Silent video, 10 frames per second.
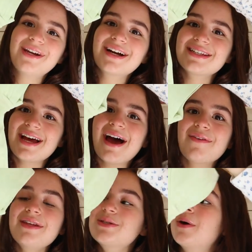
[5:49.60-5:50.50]
Next, I
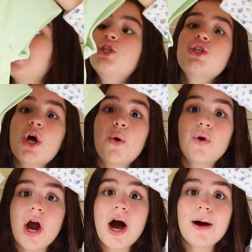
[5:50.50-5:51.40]
have this one. It's so
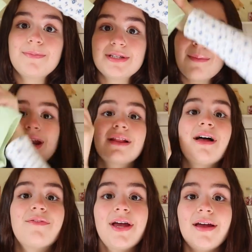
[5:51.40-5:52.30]
cropped, but I
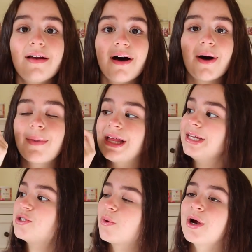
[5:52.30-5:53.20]
love it. Um, I
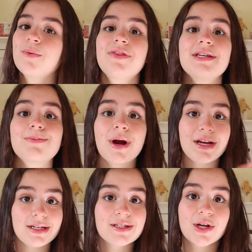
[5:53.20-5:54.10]
like to wear it with this
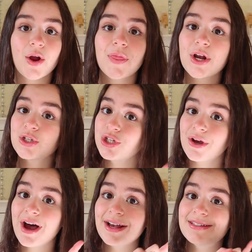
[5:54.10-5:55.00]
brandy skirt that I'll show
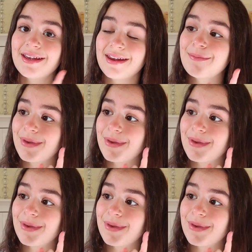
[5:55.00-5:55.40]
you guys in a